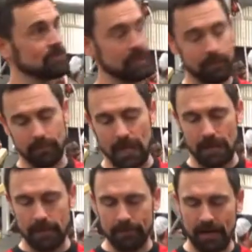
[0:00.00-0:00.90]
set a
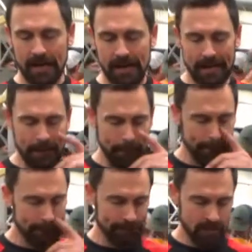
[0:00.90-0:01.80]
block up high
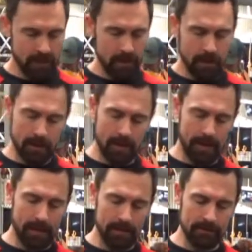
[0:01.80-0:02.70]

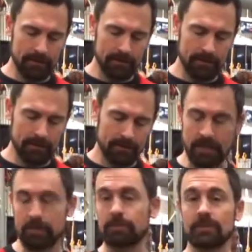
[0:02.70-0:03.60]
and
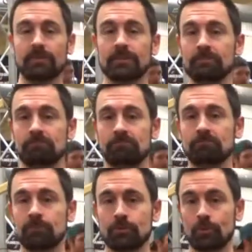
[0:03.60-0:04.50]
take the piece in
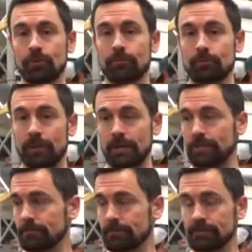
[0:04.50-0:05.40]
two or three
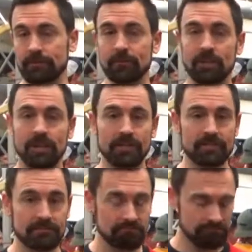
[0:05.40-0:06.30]
different cuts.